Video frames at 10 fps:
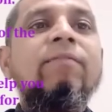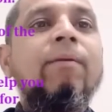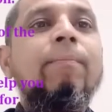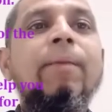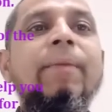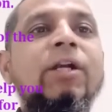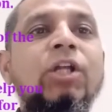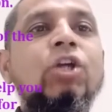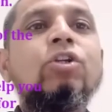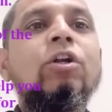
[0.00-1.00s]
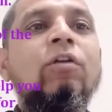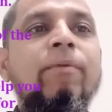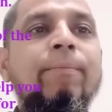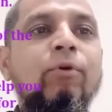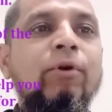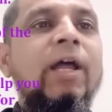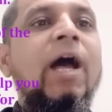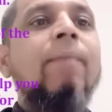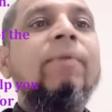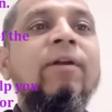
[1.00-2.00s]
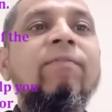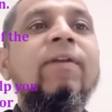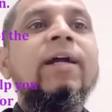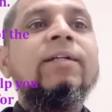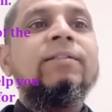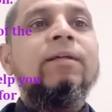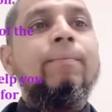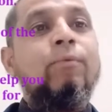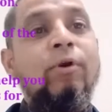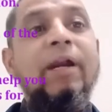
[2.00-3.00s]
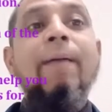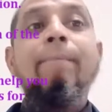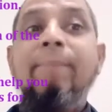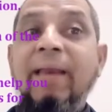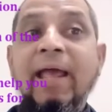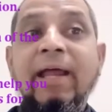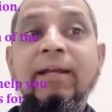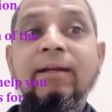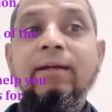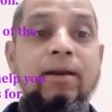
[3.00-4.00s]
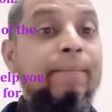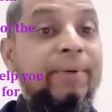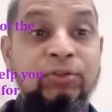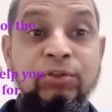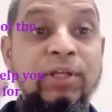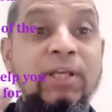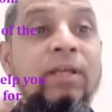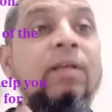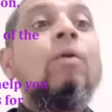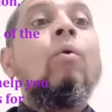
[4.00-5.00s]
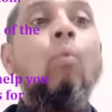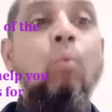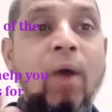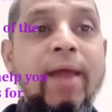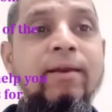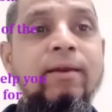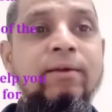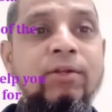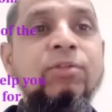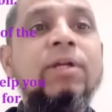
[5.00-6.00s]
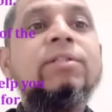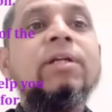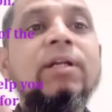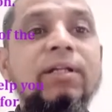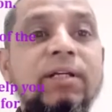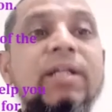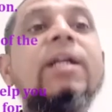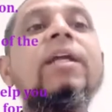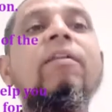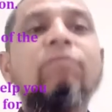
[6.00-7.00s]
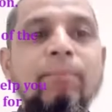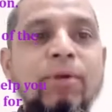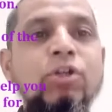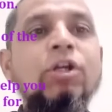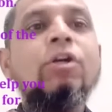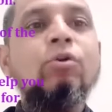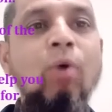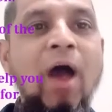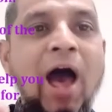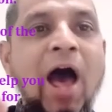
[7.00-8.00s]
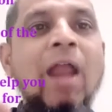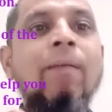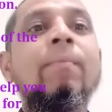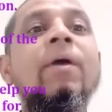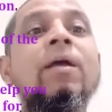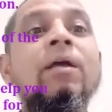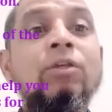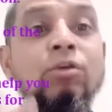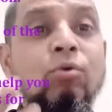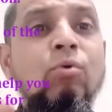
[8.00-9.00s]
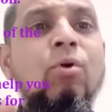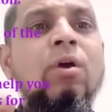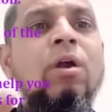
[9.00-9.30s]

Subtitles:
if implementation of a program reflects program plan. Number 3, when researchers need information to help you